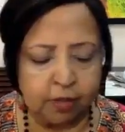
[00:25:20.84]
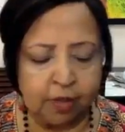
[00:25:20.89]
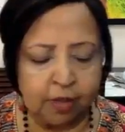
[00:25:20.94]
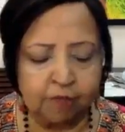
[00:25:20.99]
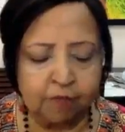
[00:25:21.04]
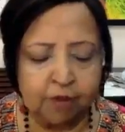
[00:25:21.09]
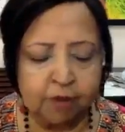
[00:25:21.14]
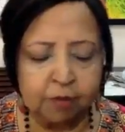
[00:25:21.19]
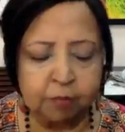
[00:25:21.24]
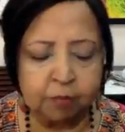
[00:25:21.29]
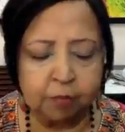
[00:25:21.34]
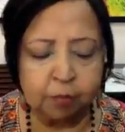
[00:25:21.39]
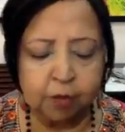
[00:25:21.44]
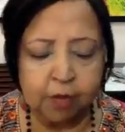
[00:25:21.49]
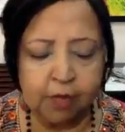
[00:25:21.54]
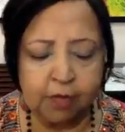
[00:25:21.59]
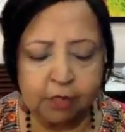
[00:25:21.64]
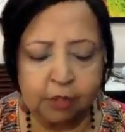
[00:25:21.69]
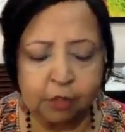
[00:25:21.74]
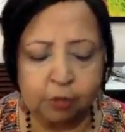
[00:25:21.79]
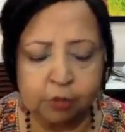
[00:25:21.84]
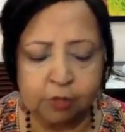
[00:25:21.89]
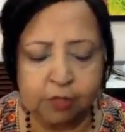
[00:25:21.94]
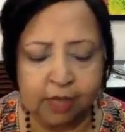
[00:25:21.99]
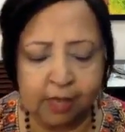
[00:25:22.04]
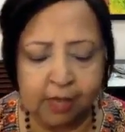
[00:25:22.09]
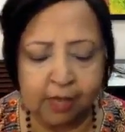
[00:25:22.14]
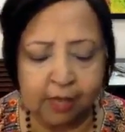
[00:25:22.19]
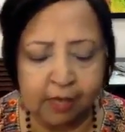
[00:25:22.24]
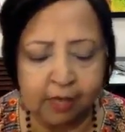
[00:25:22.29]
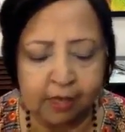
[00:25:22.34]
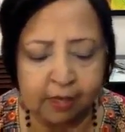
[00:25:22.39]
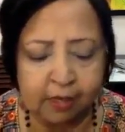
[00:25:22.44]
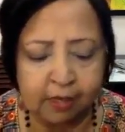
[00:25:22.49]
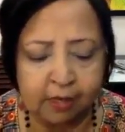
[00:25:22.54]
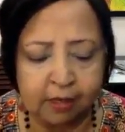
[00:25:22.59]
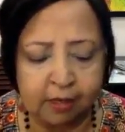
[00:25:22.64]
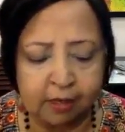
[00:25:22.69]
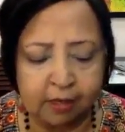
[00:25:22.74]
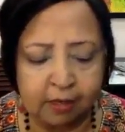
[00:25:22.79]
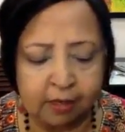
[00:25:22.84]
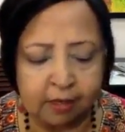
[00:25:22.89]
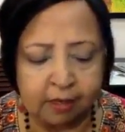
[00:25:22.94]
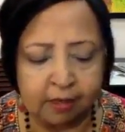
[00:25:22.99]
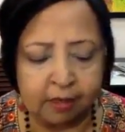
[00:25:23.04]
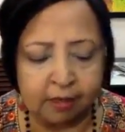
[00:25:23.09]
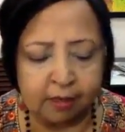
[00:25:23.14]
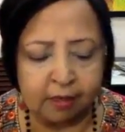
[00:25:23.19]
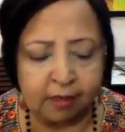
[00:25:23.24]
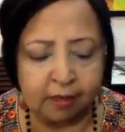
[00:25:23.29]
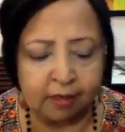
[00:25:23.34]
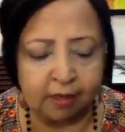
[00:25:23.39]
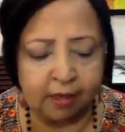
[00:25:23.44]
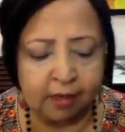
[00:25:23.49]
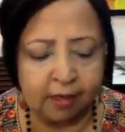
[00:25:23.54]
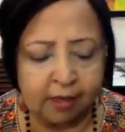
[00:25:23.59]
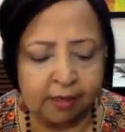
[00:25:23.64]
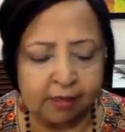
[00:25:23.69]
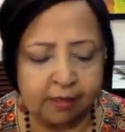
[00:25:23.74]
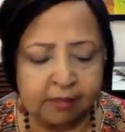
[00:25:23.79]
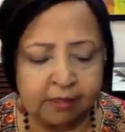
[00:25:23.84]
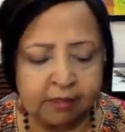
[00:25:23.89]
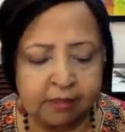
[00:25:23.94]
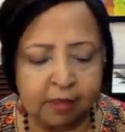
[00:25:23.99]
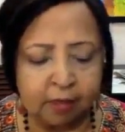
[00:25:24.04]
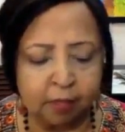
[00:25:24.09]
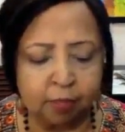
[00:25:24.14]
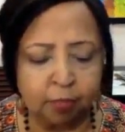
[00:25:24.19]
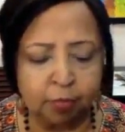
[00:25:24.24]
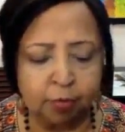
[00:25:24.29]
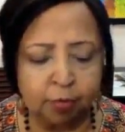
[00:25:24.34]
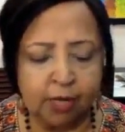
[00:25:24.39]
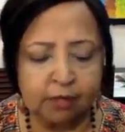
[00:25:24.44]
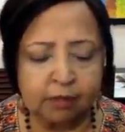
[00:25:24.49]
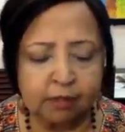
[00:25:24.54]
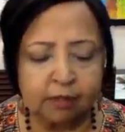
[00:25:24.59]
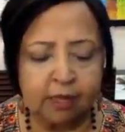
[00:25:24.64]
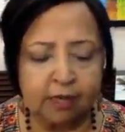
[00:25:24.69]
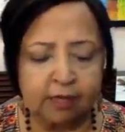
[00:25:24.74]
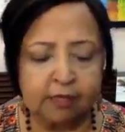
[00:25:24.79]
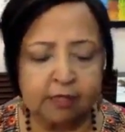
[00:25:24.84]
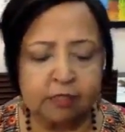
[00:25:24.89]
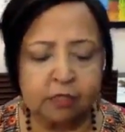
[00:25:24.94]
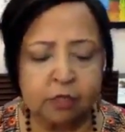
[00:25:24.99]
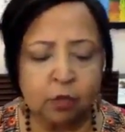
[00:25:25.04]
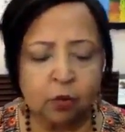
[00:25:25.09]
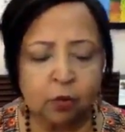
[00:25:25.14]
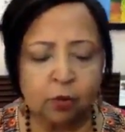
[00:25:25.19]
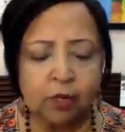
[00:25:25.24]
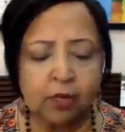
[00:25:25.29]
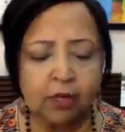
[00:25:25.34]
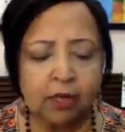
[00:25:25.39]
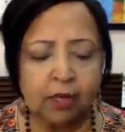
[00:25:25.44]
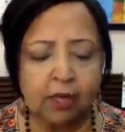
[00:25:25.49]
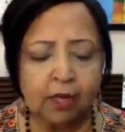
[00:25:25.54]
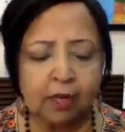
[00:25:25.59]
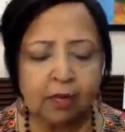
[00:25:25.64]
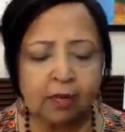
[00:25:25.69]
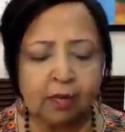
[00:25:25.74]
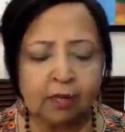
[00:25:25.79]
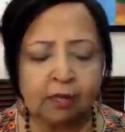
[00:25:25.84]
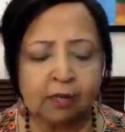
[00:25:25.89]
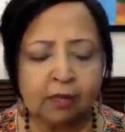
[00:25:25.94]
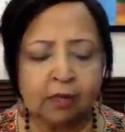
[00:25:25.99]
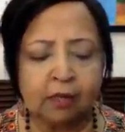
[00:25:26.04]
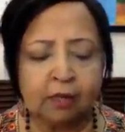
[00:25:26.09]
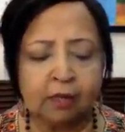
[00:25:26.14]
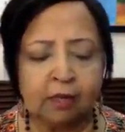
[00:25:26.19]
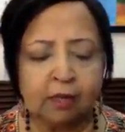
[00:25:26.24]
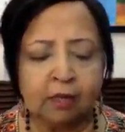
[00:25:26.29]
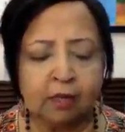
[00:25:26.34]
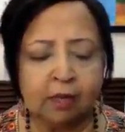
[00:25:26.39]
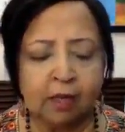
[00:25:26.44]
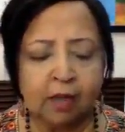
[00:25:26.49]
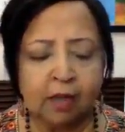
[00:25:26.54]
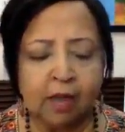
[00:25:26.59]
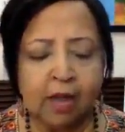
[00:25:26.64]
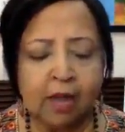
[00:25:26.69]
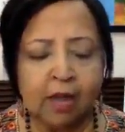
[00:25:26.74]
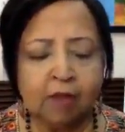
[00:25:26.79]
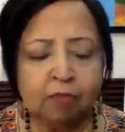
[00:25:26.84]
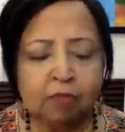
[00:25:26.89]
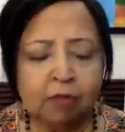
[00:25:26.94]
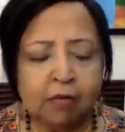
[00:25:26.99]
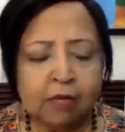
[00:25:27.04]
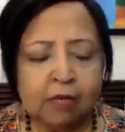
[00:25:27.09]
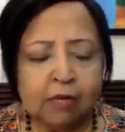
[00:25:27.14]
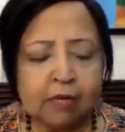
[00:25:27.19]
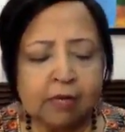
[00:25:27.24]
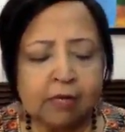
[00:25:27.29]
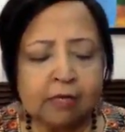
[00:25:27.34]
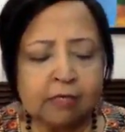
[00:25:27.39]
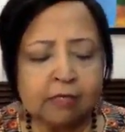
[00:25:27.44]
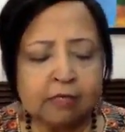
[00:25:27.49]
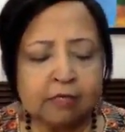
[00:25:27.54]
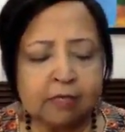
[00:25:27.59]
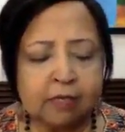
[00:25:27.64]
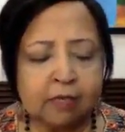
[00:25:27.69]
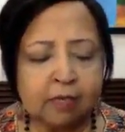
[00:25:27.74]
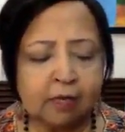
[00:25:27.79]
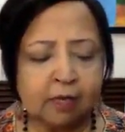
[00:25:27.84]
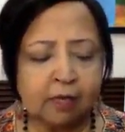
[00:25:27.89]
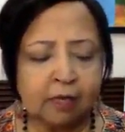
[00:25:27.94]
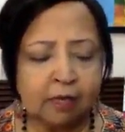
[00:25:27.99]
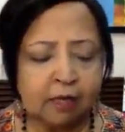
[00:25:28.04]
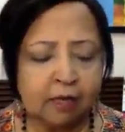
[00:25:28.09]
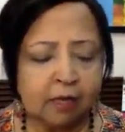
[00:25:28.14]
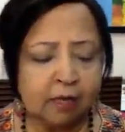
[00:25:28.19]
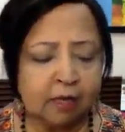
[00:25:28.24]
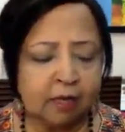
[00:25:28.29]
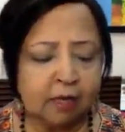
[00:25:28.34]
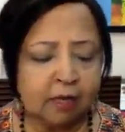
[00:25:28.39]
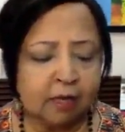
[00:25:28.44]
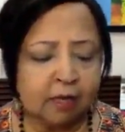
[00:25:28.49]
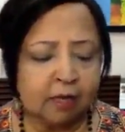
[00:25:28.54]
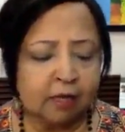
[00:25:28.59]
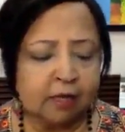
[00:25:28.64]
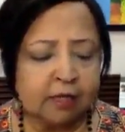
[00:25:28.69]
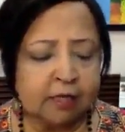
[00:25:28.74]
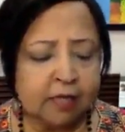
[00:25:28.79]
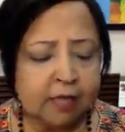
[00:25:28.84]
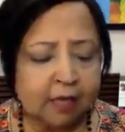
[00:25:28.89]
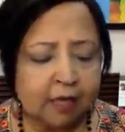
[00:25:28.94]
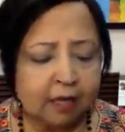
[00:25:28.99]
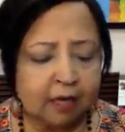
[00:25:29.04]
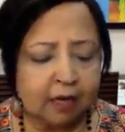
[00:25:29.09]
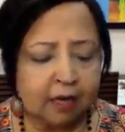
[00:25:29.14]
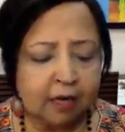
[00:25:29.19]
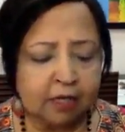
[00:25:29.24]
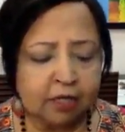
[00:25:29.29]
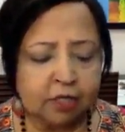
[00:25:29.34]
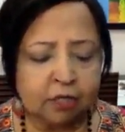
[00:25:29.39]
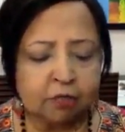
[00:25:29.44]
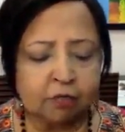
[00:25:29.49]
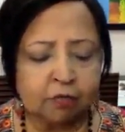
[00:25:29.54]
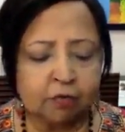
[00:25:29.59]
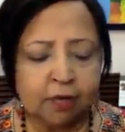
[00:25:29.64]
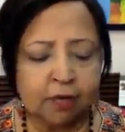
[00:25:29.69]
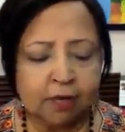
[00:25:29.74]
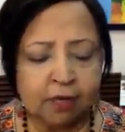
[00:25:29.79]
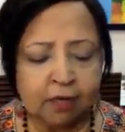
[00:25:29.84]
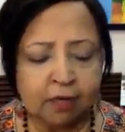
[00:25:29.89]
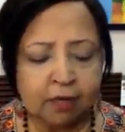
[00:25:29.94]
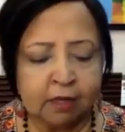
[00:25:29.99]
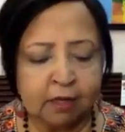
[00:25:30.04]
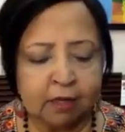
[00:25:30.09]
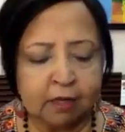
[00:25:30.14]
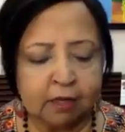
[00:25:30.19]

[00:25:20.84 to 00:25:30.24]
every breath you take is a breath that is going in and releasing, decluttering,